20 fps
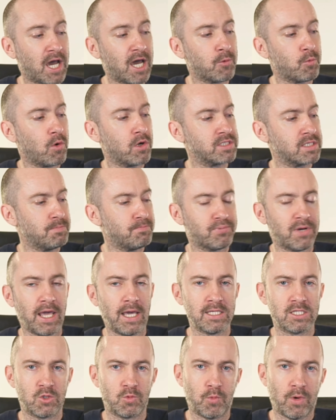but I was
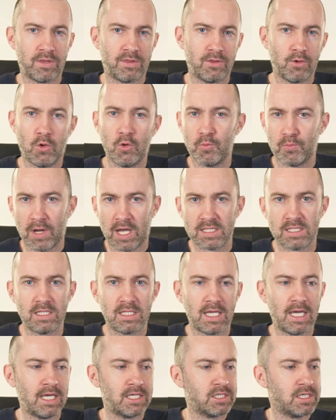impressed with the whole
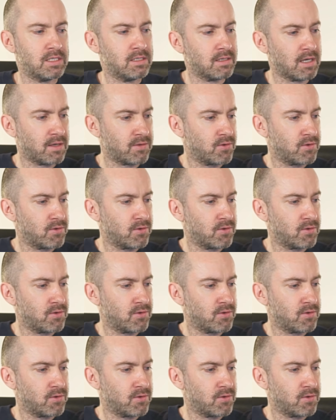presentation.